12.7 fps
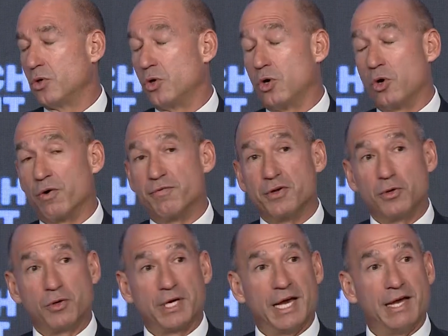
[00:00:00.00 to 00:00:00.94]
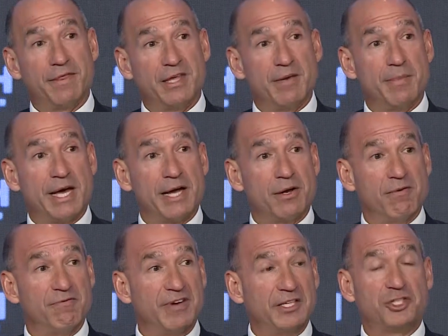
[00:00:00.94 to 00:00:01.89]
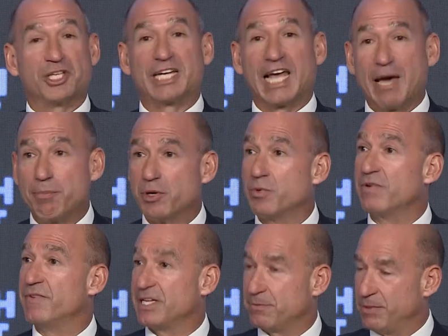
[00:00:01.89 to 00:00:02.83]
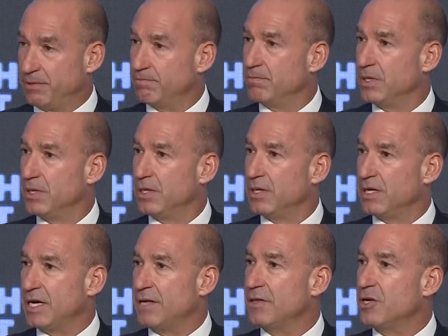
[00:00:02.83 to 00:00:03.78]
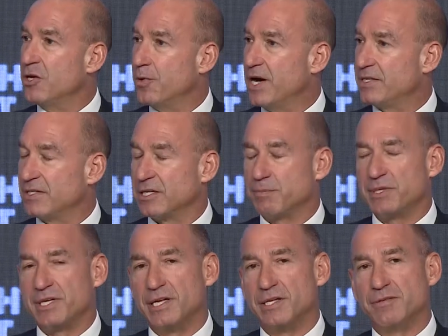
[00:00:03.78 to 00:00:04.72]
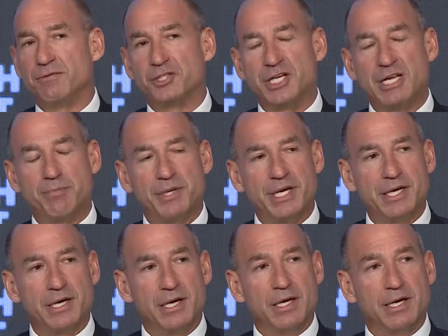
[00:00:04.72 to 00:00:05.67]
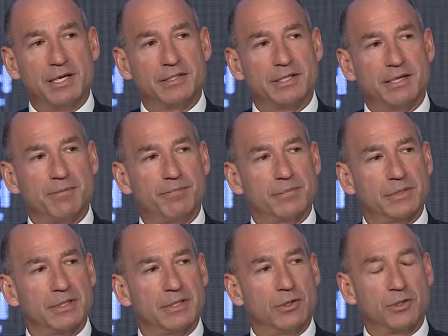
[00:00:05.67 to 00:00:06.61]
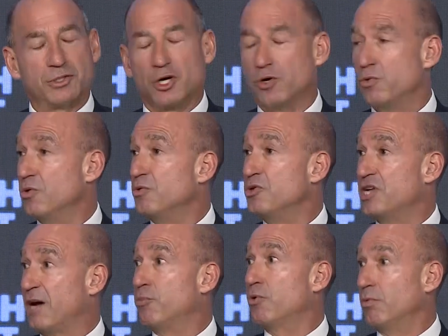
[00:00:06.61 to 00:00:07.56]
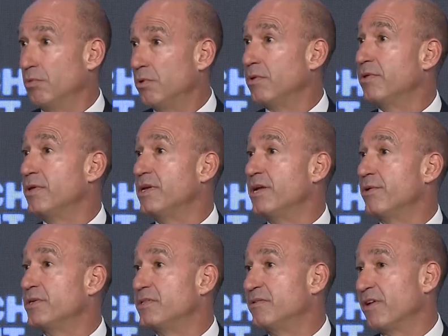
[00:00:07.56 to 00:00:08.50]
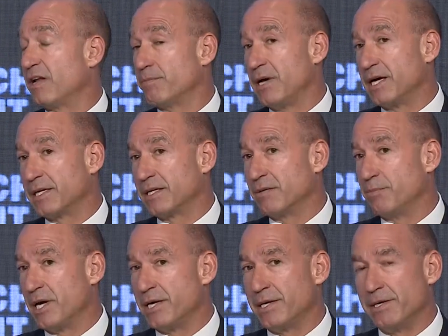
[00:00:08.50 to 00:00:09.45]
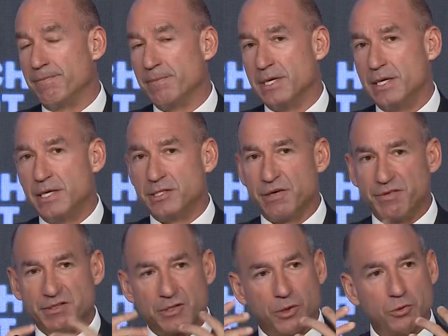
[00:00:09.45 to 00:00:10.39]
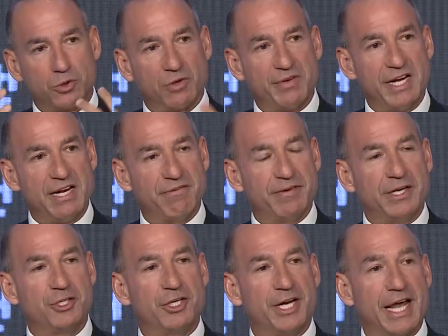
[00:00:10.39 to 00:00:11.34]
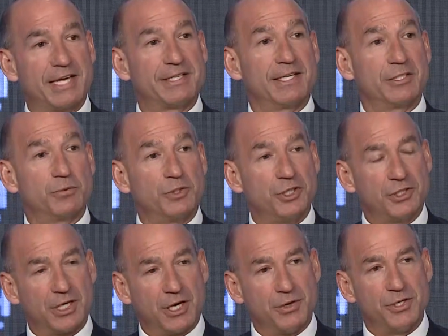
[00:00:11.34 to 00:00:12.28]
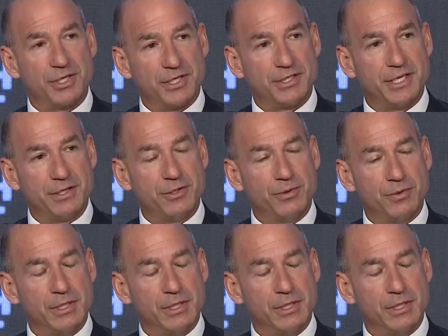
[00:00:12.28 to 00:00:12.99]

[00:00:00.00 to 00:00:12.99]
Or if you look at the amount of venture capital investment in the US as a percentage of GDP, it's also double the nearest developed market competitor. So this culture of innovation and excellence which is going to continue.